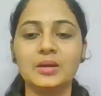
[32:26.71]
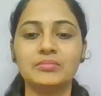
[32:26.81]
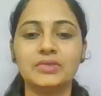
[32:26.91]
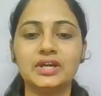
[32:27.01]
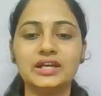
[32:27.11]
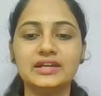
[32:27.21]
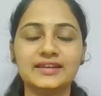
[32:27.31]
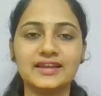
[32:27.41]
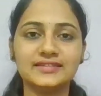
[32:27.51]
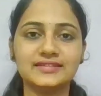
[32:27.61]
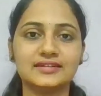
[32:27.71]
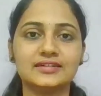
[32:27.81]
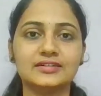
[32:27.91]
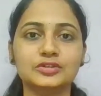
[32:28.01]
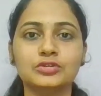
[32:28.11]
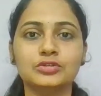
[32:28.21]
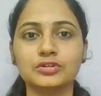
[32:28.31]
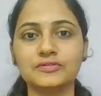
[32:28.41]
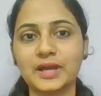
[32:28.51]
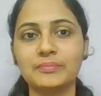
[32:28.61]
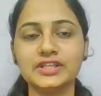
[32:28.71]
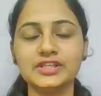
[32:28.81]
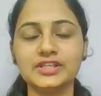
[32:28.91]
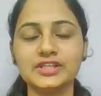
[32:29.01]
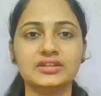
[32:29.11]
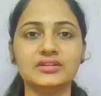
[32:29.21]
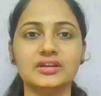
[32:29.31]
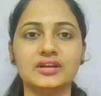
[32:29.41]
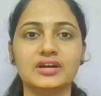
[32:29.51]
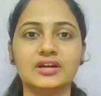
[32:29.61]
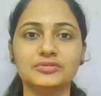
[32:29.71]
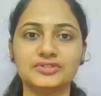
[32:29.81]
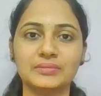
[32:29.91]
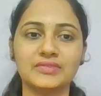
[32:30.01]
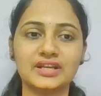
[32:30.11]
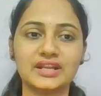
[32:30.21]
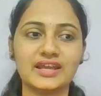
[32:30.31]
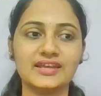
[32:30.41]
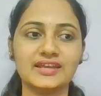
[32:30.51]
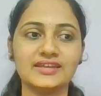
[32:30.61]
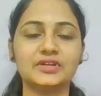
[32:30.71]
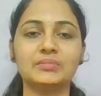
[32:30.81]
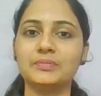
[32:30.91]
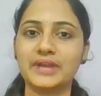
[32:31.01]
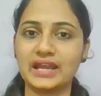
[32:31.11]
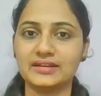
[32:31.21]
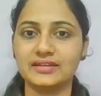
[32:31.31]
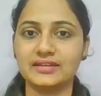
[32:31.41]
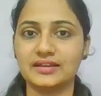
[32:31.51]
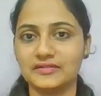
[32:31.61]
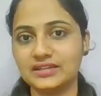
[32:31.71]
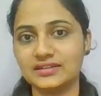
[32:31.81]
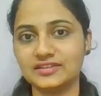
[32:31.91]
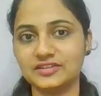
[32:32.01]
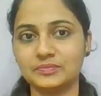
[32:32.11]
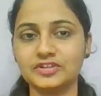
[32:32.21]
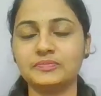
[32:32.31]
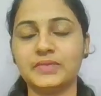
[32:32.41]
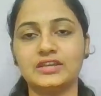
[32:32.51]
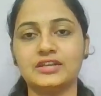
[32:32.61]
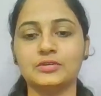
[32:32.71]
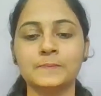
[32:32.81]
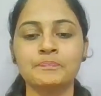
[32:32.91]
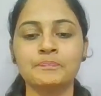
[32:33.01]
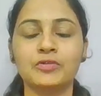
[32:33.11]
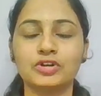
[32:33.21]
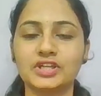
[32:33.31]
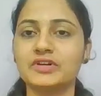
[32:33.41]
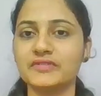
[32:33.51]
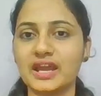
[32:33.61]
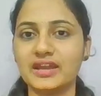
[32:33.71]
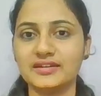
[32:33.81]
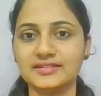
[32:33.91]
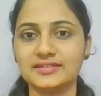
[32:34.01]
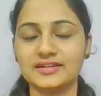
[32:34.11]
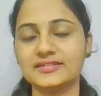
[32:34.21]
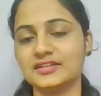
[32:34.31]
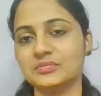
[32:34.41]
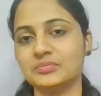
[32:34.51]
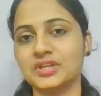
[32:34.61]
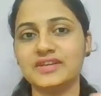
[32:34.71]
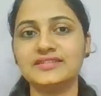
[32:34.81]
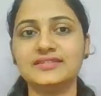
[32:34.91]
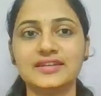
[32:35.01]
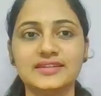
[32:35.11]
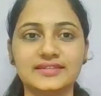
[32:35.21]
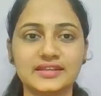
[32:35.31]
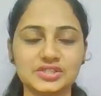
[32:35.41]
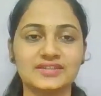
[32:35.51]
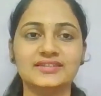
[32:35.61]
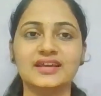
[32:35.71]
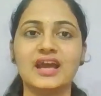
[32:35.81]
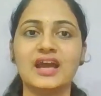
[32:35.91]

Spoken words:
but still, as a note of completion, to summarize from a practical awareness perspective, whatever we had discussed in previous three sections,